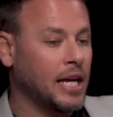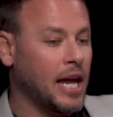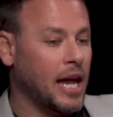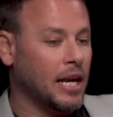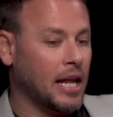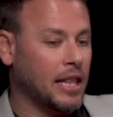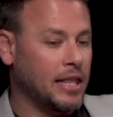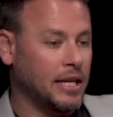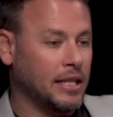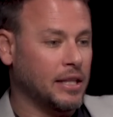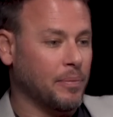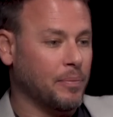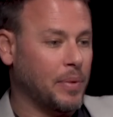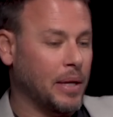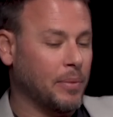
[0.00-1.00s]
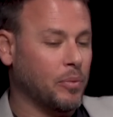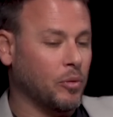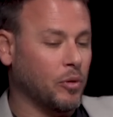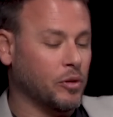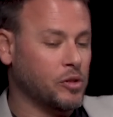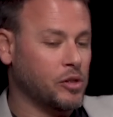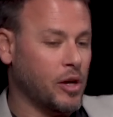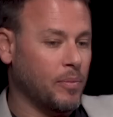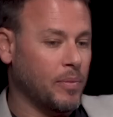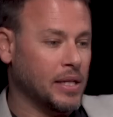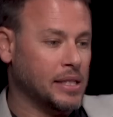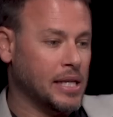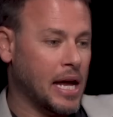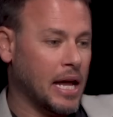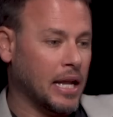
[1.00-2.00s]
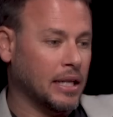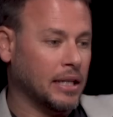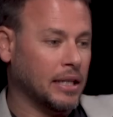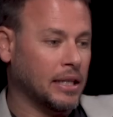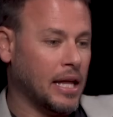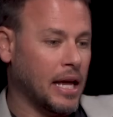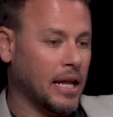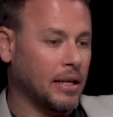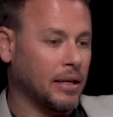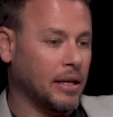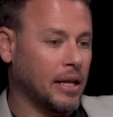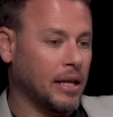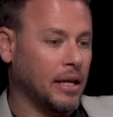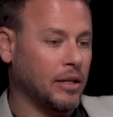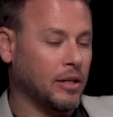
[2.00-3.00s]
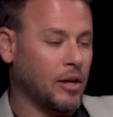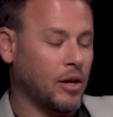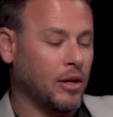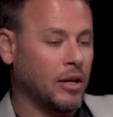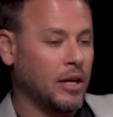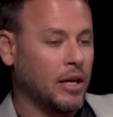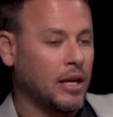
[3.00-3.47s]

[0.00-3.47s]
And I think that people also miss out that, you know,